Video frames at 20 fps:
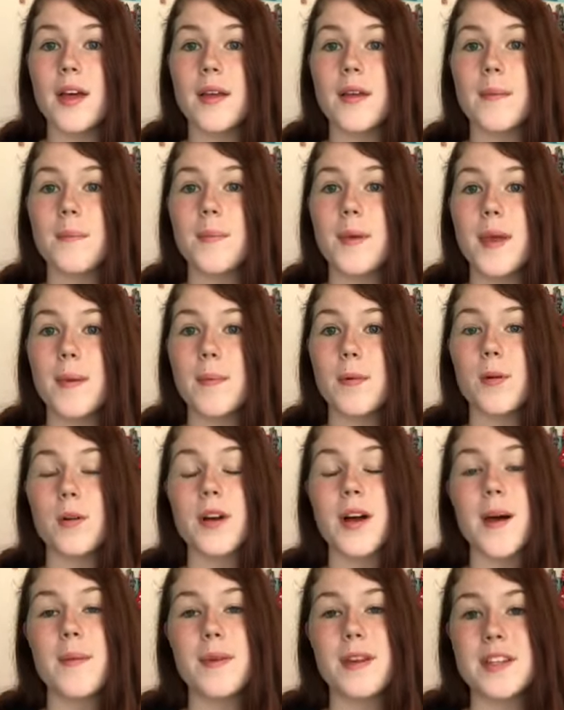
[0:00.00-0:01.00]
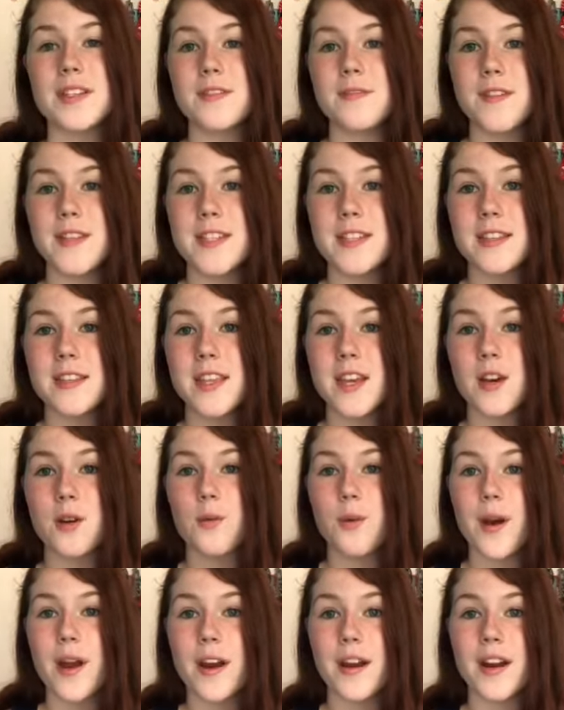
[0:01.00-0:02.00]
people coming to visit the
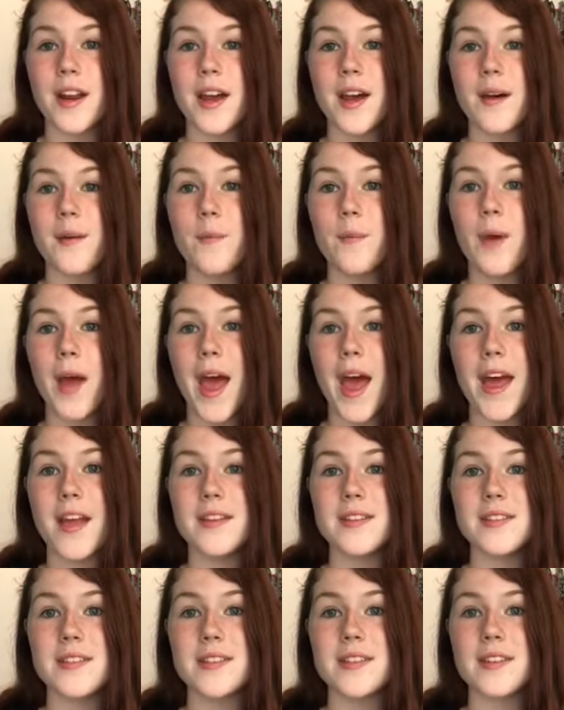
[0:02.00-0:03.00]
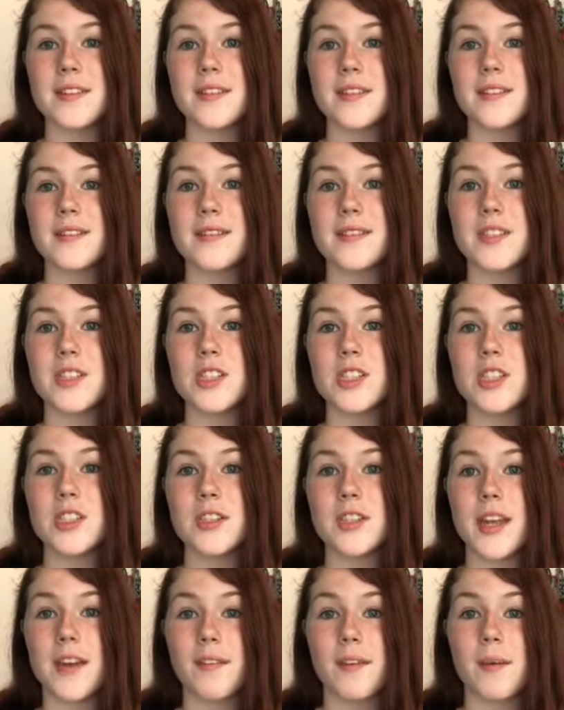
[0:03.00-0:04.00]
aquarium and
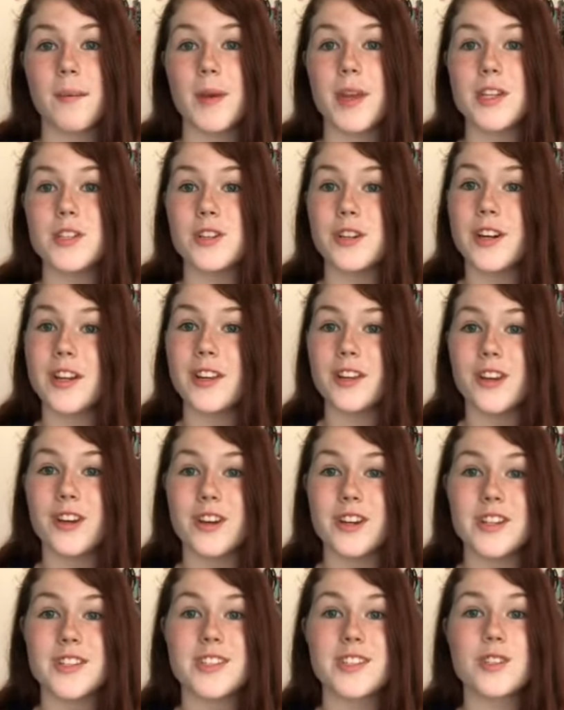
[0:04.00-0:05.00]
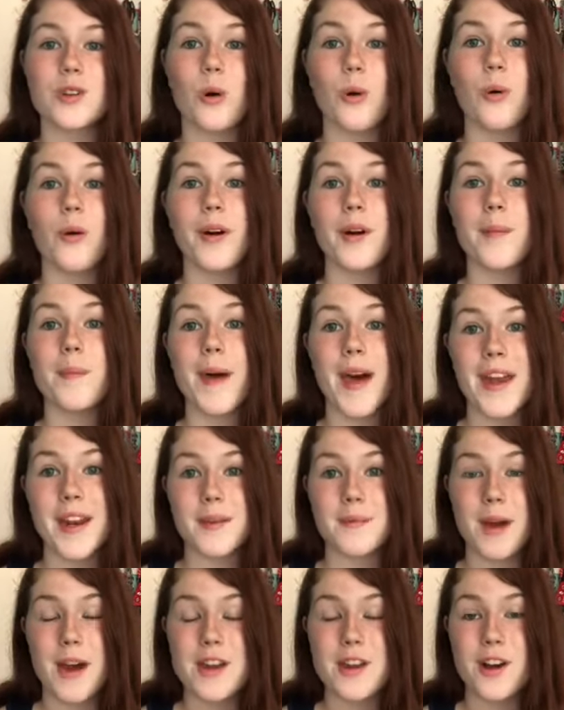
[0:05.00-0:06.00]
giving me dirty looks or
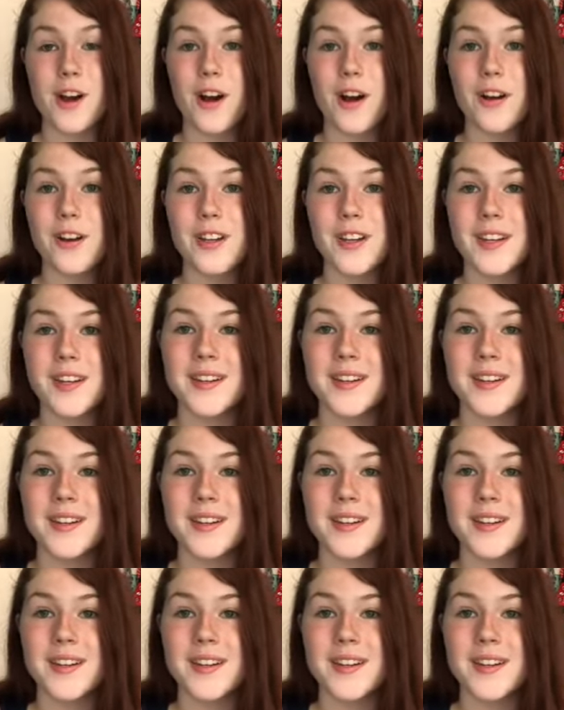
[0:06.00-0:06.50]
petting my dog.